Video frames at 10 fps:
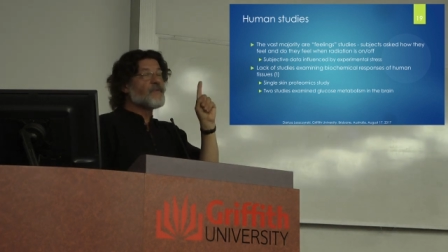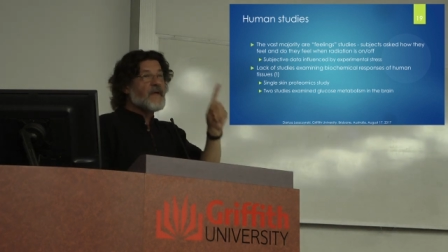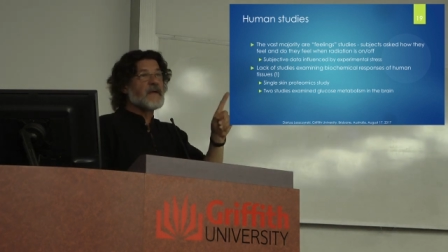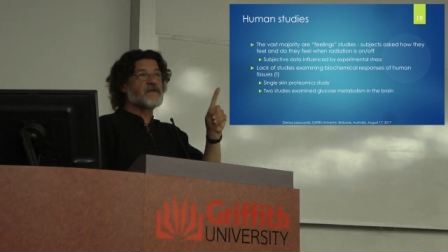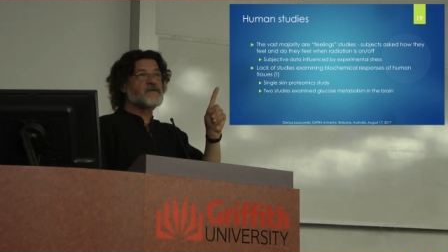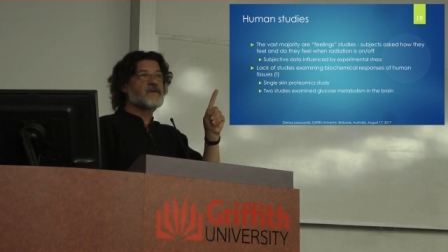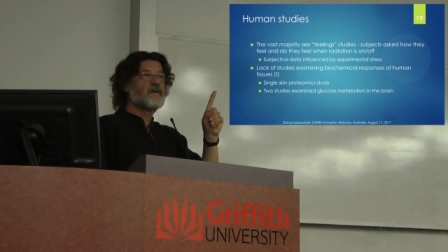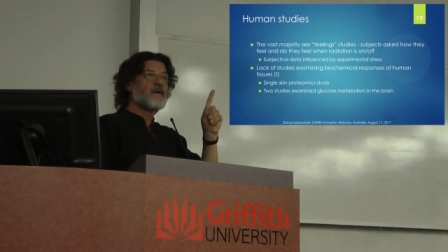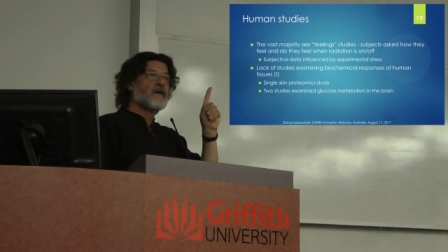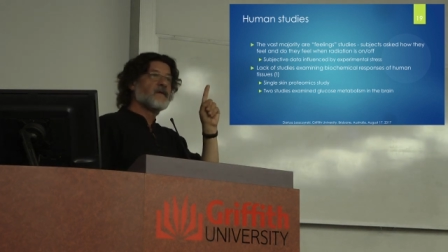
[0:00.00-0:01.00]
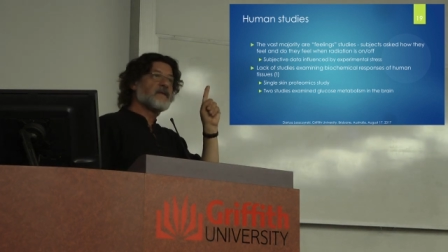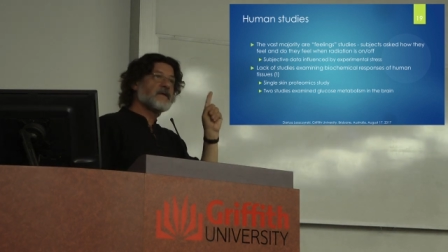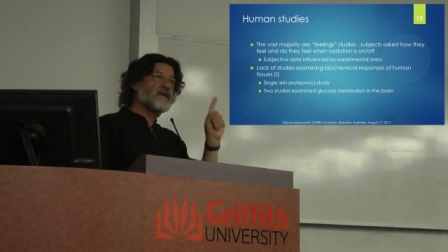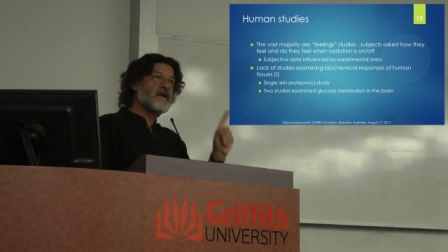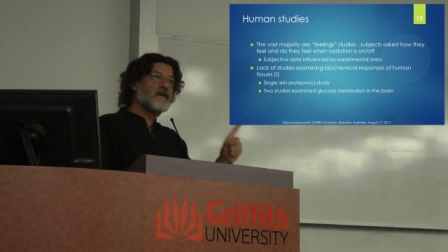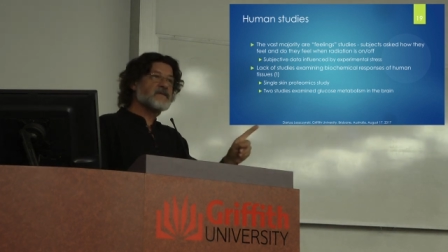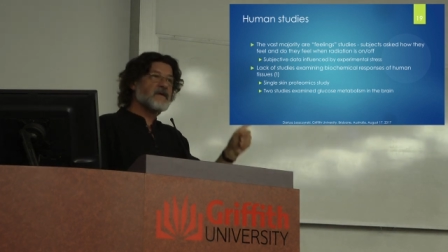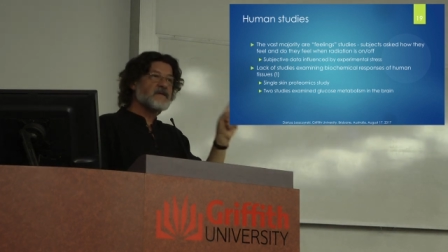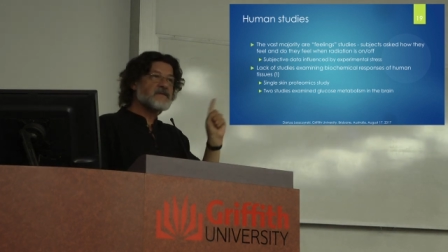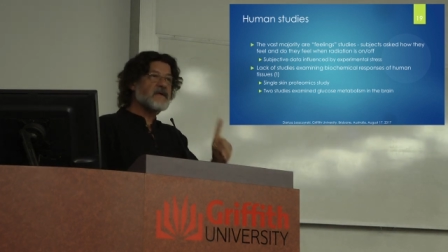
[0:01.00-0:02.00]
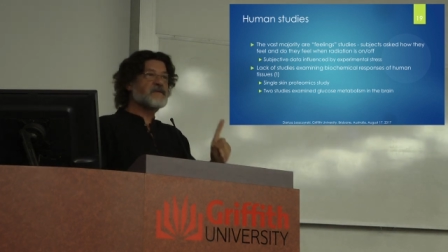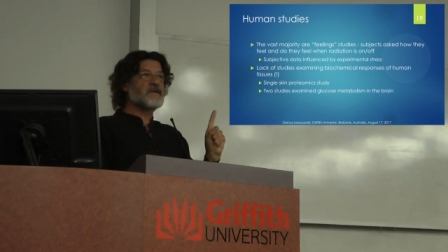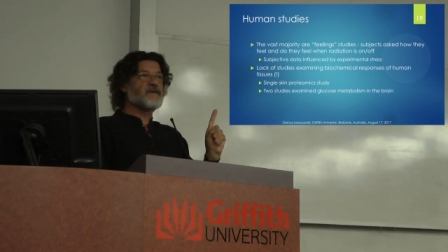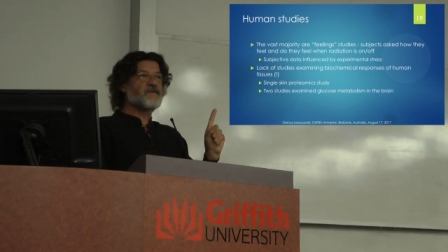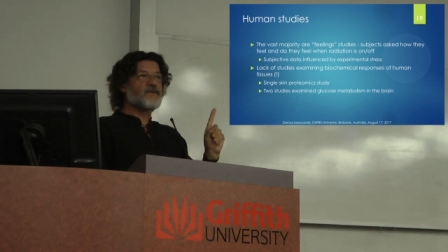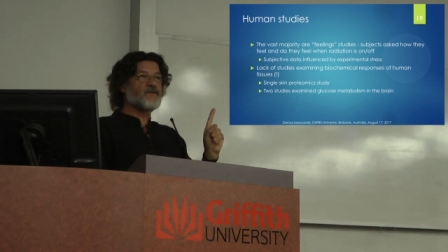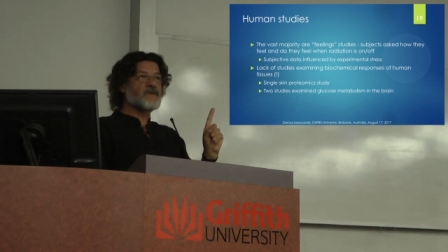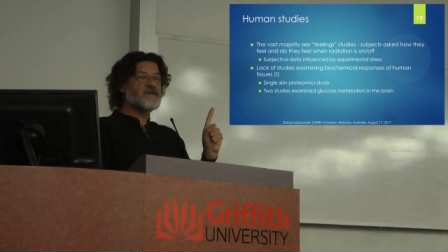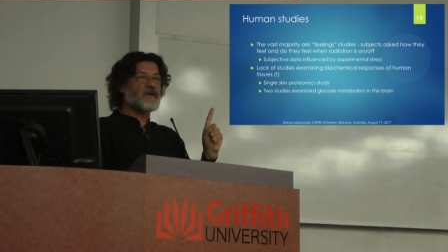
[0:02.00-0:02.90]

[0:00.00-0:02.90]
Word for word: who thinks that is sensitive to